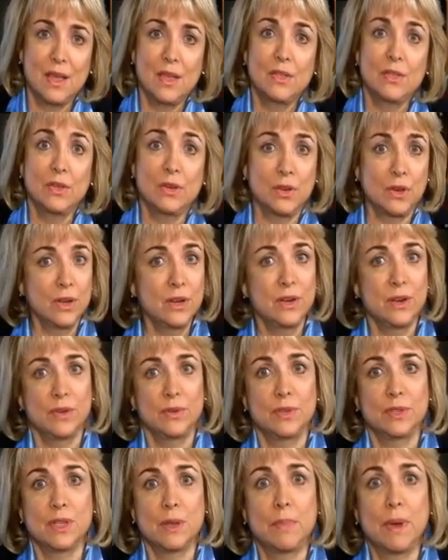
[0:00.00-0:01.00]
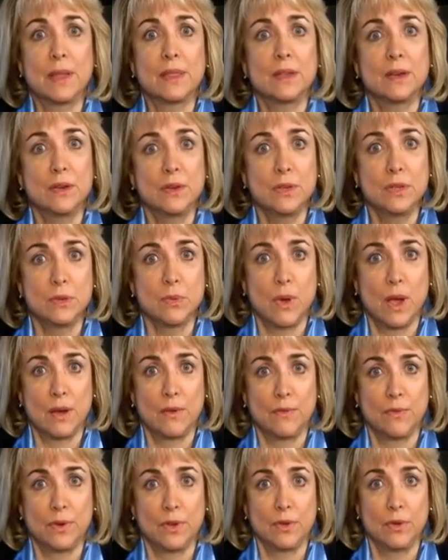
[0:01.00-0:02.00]
The good news about the new
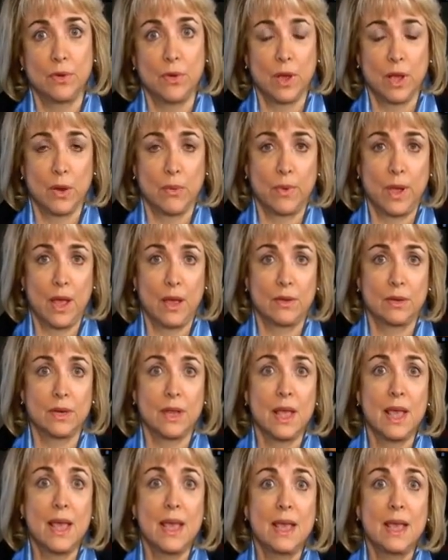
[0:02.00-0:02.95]
swine flu going around